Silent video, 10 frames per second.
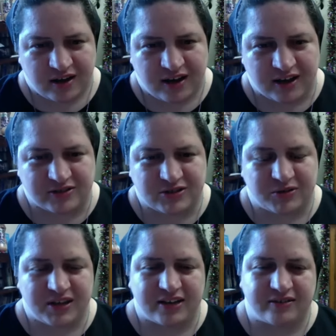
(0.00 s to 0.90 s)
And
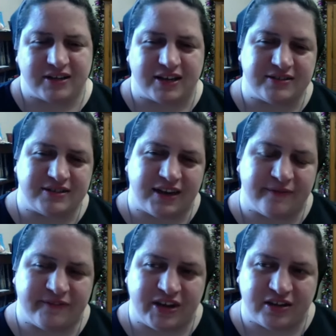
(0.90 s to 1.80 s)
so that
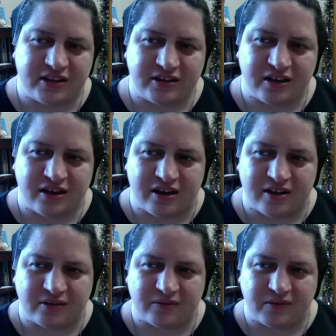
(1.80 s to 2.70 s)
same feeling
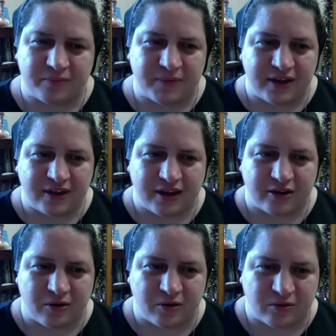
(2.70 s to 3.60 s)
of being
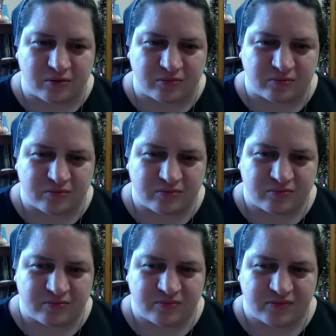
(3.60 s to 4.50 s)
at home
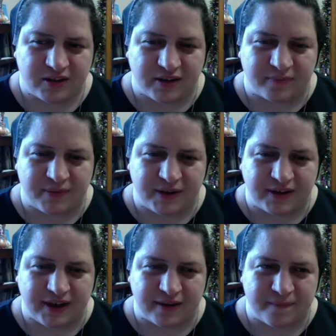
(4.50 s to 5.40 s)
and
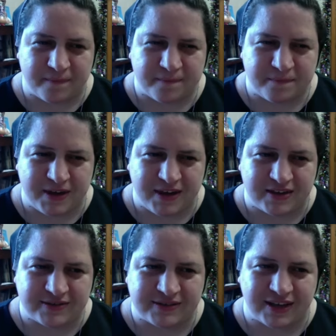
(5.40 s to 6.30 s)
being at
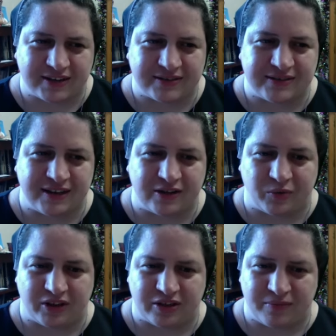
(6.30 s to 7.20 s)
peace kind of stayed
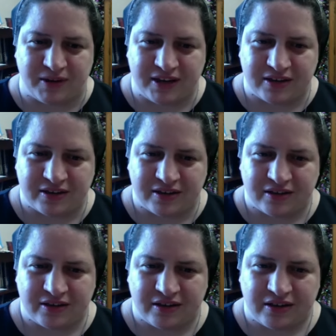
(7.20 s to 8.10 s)
with me
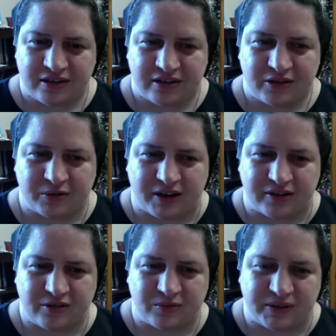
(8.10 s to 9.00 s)

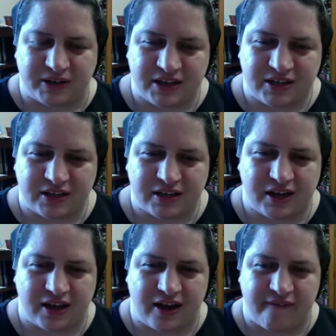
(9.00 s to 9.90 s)
throughout the week.
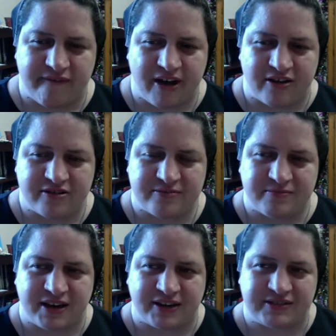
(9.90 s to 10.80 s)
And I found
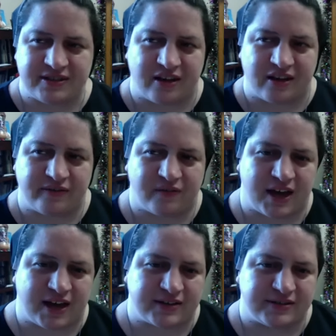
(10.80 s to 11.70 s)
myself
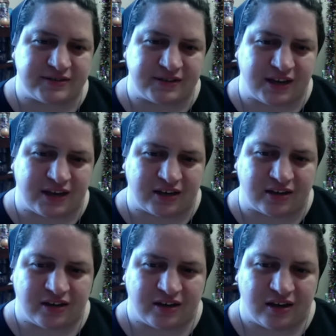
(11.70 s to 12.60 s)
asking,